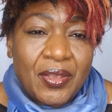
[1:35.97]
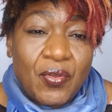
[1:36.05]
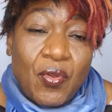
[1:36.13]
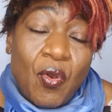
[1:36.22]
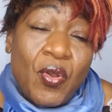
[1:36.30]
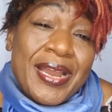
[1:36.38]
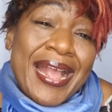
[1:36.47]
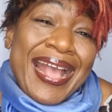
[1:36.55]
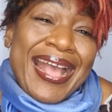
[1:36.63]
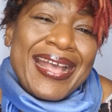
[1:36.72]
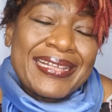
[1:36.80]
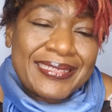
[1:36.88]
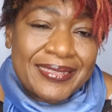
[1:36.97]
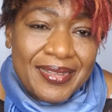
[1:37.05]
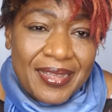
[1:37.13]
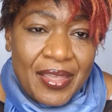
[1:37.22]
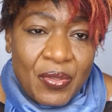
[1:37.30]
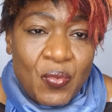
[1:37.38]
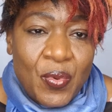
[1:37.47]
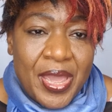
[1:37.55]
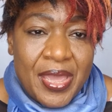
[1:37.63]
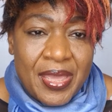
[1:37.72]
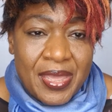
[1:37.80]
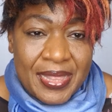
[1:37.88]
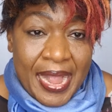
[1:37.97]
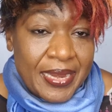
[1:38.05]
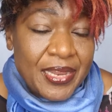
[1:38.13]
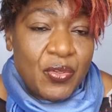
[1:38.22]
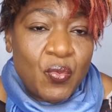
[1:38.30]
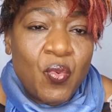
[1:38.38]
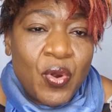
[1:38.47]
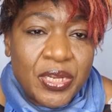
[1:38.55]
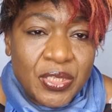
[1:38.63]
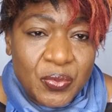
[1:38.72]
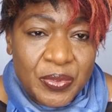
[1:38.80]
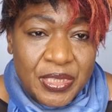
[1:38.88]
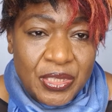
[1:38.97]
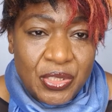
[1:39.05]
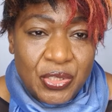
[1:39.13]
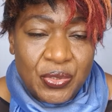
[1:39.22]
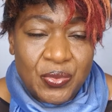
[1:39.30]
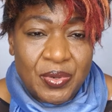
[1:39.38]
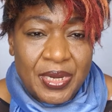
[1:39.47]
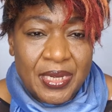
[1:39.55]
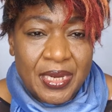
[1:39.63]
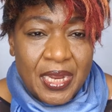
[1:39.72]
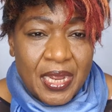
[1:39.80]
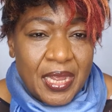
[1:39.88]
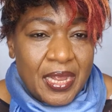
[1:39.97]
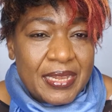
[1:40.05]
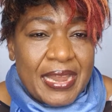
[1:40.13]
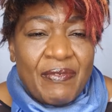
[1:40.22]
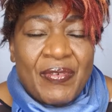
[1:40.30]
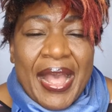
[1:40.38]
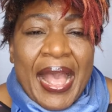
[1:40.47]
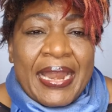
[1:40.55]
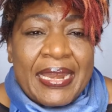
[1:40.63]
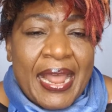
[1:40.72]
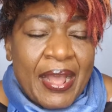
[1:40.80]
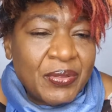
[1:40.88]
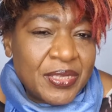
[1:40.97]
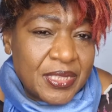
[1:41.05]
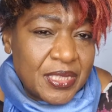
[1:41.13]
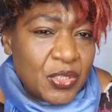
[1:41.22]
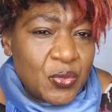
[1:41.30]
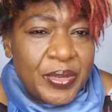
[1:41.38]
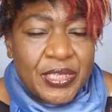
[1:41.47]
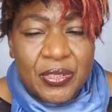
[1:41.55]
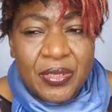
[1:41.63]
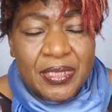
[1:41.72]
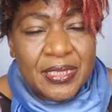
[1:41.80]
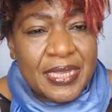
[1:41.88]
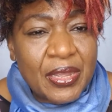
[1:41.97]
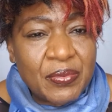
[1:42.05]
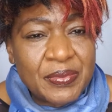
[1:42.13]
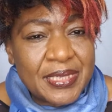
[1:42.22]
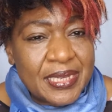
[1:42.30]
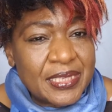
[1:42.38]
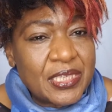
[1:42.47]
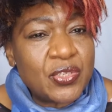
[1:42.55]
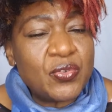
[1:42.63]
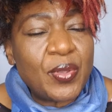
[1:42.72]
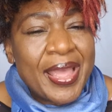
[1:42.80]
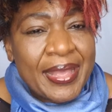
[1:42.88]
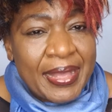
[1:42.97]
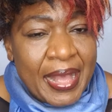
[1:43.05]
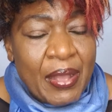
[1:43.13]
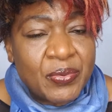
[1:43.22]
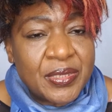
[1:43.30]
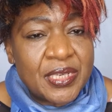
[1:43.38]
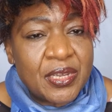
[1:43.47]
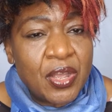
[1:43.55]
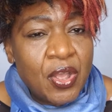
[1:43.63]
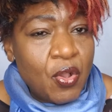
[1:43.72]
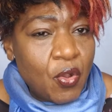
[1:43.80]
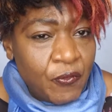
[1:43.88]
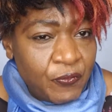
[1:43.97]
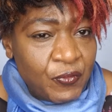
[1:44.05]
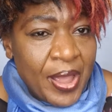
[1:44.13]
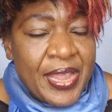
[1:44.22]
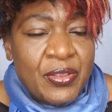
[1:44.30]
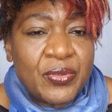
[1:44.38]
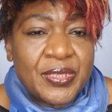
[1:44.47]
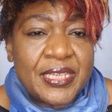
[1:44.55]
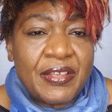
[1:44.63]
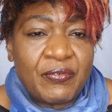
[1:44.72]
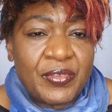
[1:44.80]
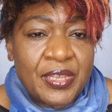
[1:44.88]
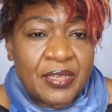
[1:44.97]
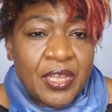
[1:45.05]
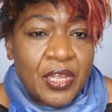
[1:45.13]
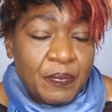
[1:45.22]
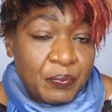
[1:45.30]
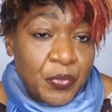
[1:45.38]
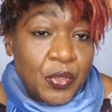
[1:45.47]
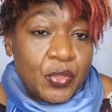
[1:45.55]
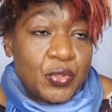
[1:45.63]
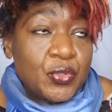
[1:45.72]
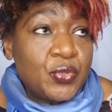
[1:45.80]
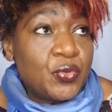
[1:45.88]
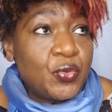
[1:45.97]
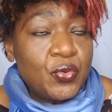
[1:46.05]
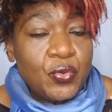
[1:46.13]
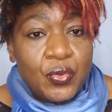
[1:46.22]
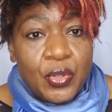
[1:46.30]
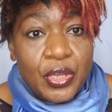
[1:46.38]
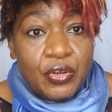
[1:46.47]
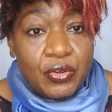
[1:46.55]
God has a way that he works with his children. Never allow the situation, the circumstances you encounter or find yourself in to